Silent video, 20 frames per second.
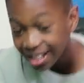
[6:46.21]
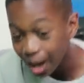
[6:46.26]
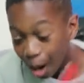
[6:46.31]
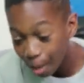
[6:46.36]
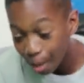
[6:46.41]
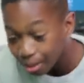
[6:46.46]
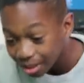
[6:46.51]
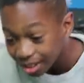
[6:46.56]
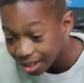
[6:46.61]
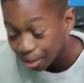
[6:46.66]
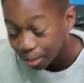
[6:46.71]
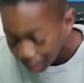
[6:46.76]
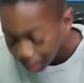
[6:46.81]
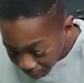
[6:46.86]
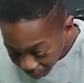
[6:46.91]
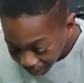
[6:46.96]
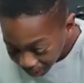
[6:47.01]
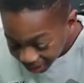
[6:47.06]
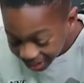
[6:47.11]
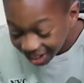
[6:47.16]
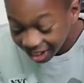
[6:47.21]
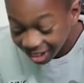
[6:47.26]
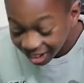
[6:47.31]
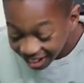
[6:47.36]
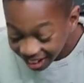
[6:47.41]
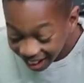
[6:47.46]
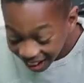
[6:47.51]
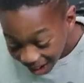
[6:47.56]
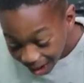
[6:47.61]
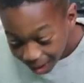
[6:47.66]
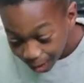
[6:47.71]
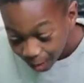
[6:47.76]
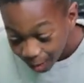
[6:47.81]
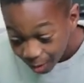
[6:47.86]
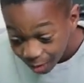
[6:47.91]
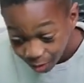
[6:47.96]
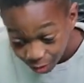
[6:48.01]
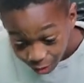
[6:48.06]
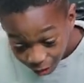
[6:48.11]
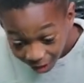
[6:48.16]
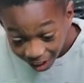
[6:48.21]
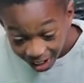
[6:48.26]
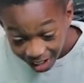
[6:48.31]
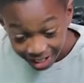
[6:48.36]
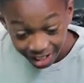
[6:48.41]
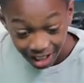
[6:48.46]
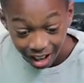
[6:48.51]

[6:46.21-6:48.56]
comment and pause it now, right